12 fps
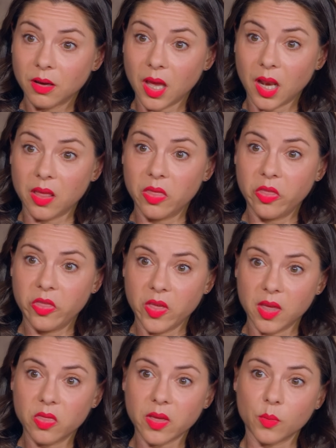And I
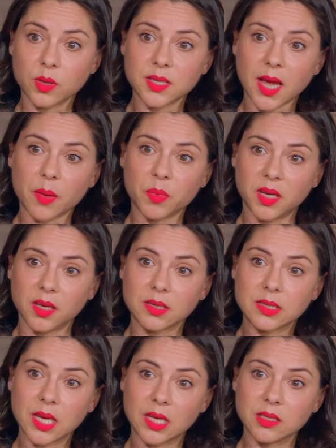think that what's happening
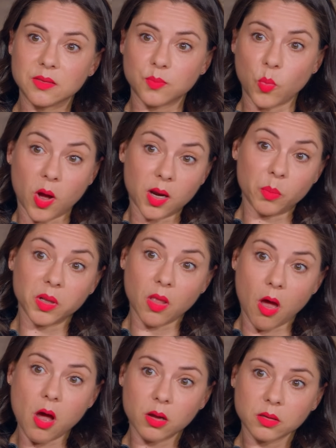is kids want to
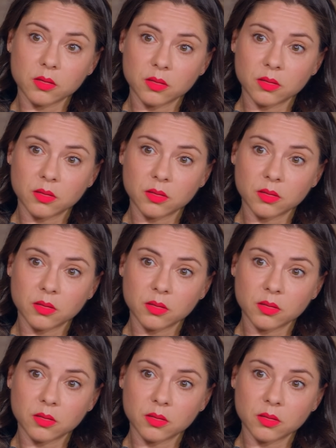belong.